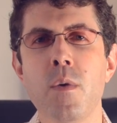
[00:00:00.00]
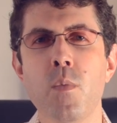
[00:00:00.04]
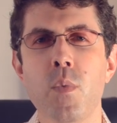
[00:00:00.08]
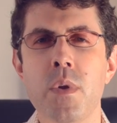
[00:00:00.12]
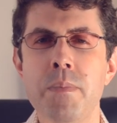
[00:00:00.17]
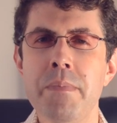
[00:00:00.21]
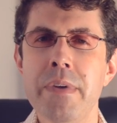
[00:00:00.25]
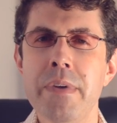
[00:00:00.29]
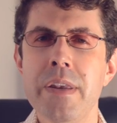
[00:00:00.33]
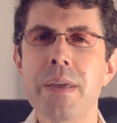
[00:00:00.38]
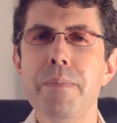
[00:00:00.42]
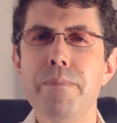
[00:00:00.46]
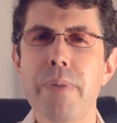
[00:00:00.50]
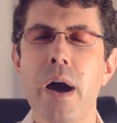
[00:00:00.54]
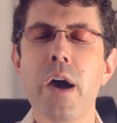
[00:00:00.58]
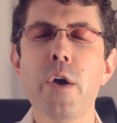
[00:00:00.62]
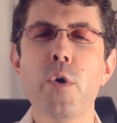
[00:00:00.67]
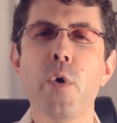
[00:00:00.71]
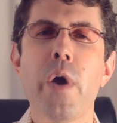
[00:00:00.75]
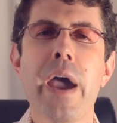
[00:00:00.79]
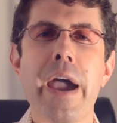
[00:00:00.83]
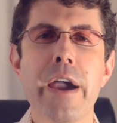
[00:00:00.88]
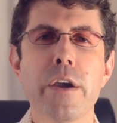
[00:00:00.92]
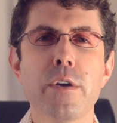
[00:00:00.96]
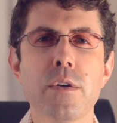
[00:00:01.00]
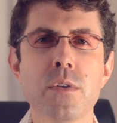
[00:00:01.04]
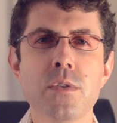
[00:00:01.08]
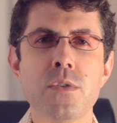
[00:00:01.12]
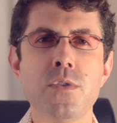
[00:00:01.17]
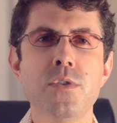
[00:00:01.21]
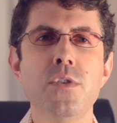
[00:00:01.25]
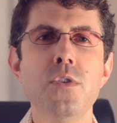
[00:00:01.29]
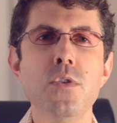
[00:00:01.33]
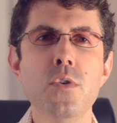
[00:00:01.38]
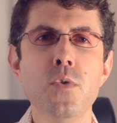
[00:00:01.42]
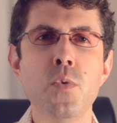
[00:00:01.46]
what many
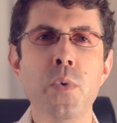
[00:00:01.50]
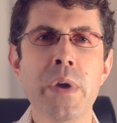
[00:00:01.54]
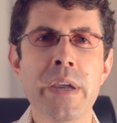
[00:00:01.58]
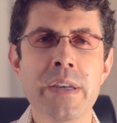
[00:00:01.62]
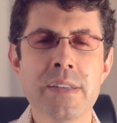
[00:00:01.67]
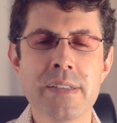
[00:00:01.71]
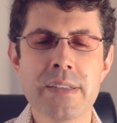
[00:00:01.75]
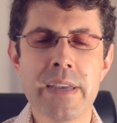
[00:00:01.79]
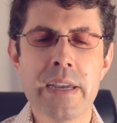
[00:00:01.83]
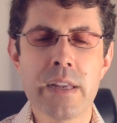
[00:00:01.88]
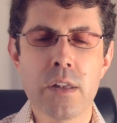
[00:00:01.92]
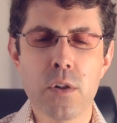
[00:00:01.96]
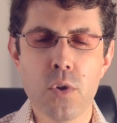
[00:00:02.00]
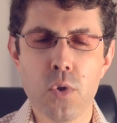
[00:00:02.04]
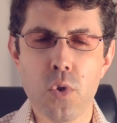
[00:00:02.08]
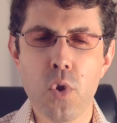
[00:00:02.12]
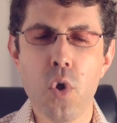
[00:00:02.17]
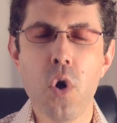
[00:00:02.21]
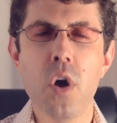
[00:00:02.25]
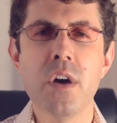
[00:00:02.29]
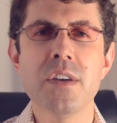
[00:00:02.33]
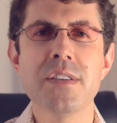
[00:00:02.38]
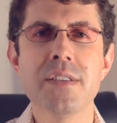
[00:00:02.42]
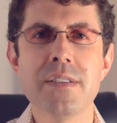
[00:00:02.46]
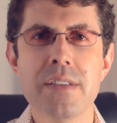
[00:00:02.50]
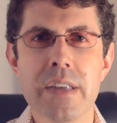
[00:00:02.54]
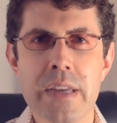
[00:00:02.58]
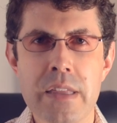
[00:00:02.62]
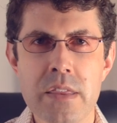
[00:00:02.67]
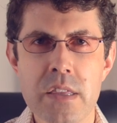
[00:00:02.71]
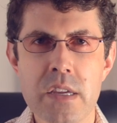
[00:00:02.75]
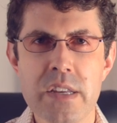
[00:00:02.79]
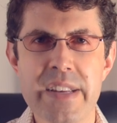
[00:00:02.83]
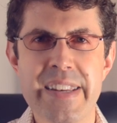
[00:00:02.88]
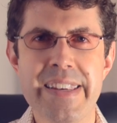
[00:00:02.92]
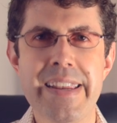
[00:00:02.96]
biohackers do is get lost
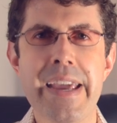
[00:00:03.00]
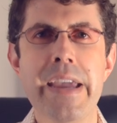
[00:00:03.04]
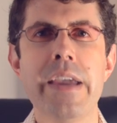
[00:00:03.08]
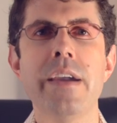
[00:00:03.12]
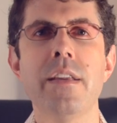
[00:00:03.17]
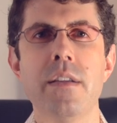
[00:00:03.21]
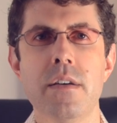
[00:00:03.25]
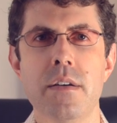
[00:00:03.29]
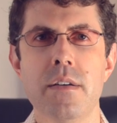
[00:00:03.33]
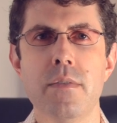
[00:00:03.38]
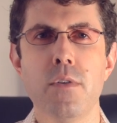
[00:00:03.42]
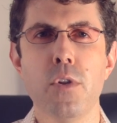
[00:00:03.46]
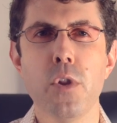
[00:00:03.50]
in the data,